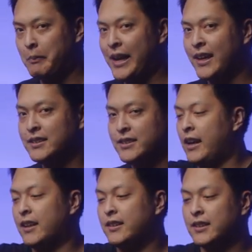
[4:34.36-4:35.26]
pan
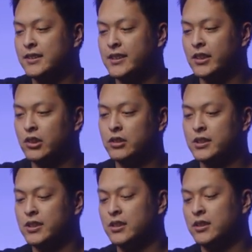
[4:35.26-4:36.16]
and the
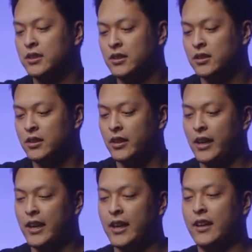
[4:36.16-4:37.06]
tilt,
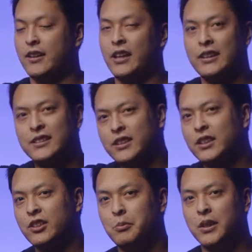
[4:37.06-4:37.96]
and it didn't
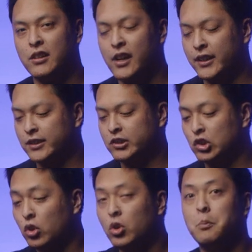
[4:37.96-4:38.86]
give me a lot of
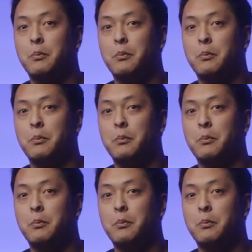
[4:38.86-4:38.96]
control,